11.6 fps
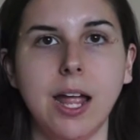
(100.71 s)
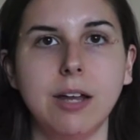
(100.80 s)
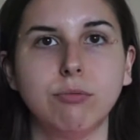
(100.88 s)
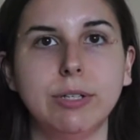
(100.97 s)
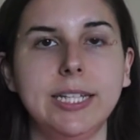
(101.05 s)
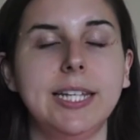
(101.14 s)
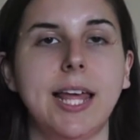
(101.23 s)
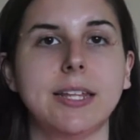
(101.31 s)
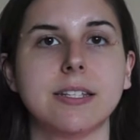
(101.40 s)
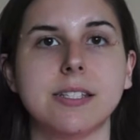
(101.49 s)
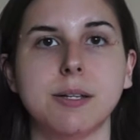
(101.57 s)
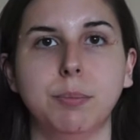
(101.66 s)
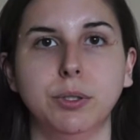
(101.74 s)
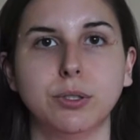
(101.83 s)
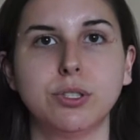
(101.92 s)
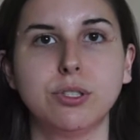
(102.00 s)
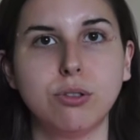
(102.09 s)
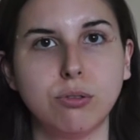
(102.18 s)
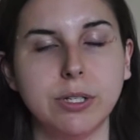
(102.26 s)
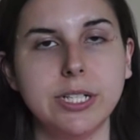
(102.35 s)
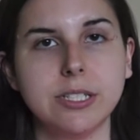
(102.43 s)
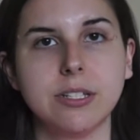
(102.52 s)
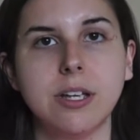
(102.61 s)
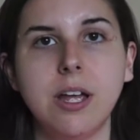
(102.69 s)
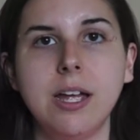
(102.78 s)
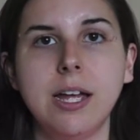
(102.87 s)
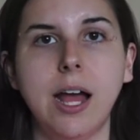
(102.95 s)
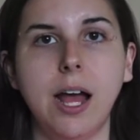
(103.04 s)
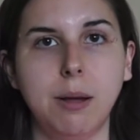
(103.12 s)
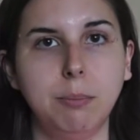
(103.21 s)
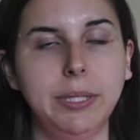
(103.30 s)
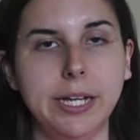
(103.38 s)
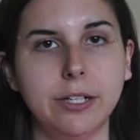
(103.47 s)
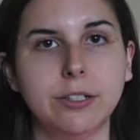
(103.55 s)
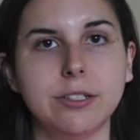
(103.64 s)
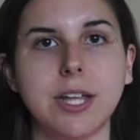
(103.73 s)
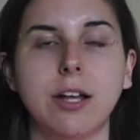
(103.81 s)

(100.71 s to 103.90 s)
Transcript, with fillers: I really like the simple stories uh, planners.